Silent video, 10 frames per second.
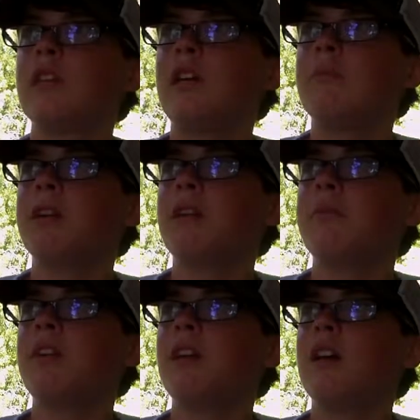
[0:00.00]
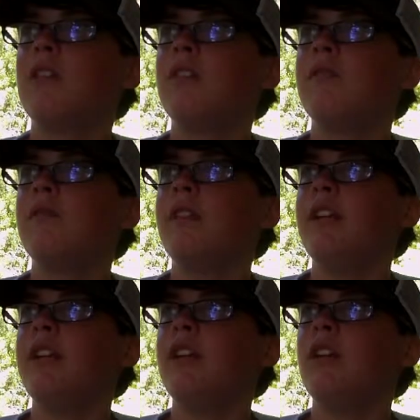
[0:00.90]
time I put out a
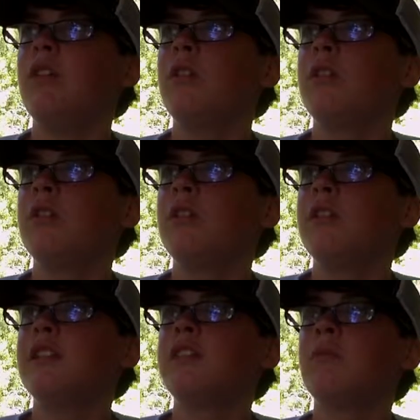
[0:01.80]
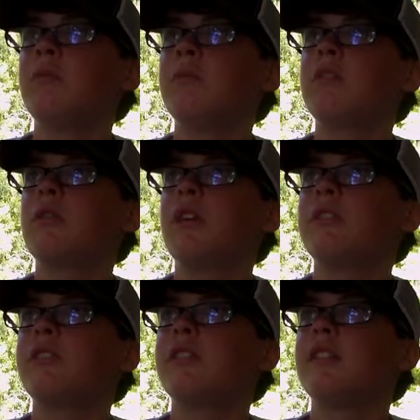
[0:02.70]
video, this one will go
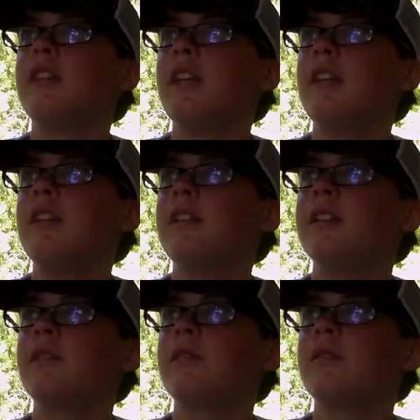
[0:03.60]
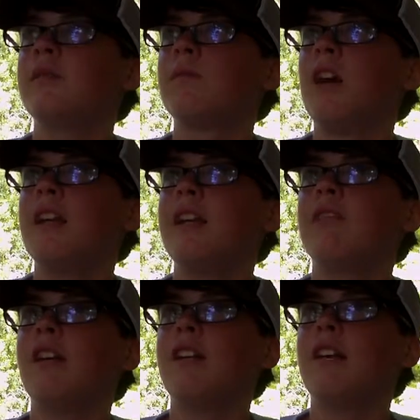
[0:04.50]
out Sunday. It's Friday
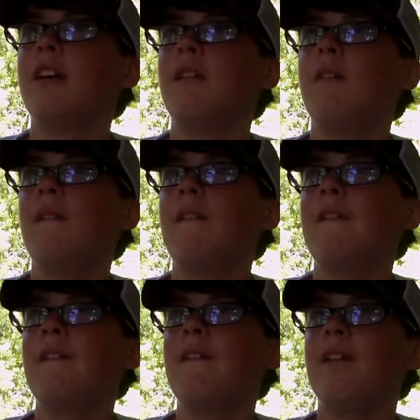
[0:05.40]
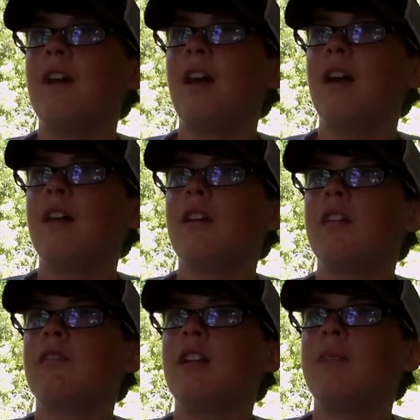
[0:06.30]
right now. I
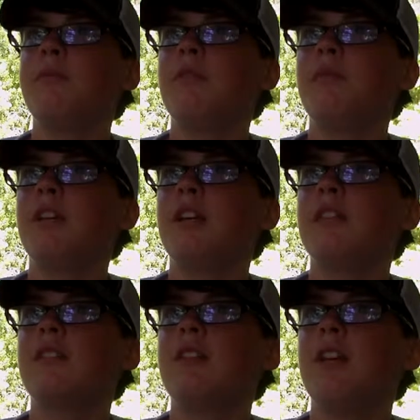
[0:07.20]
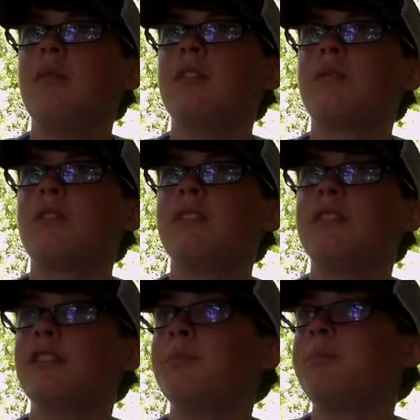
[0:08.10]
already put one out today, which was
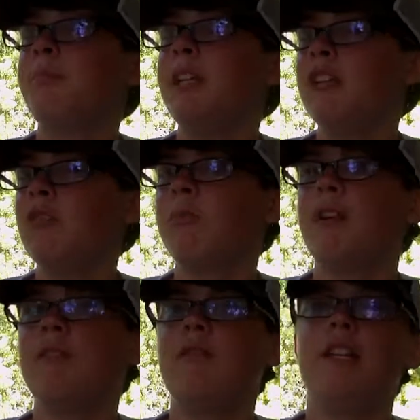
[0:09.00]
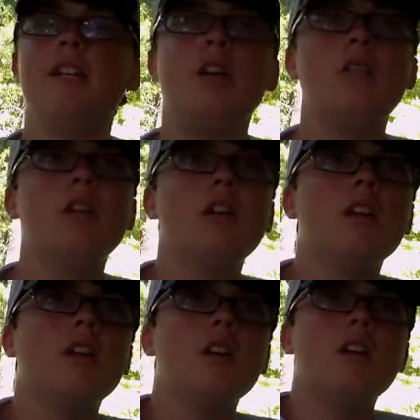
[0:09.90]
this spinner bait video.
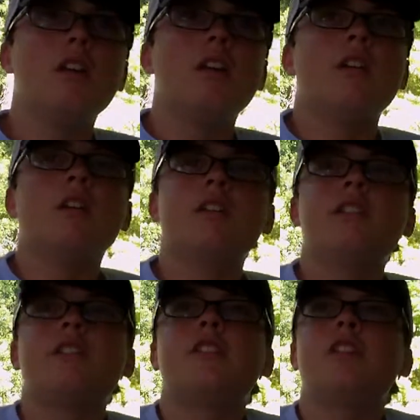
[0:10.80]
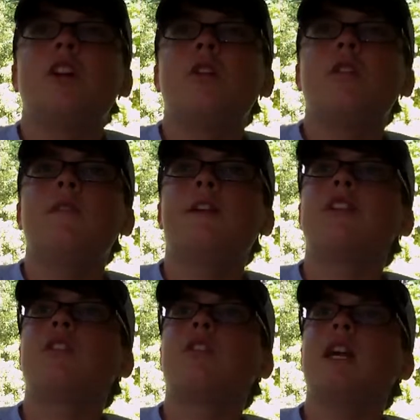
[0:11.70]
So if I
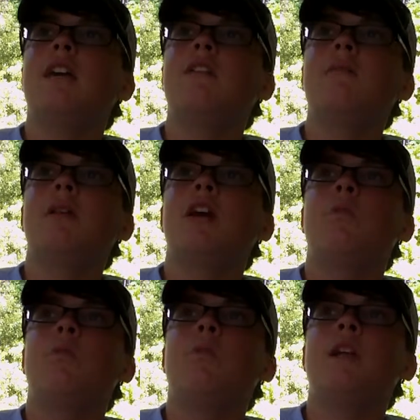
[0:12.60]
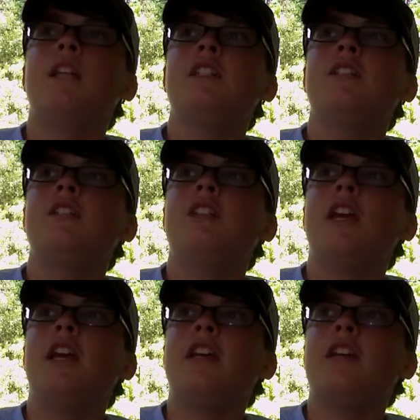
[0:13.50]
don't have it by
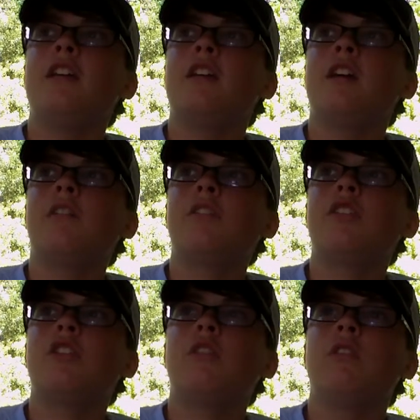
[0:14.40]
Wednesday, I'll show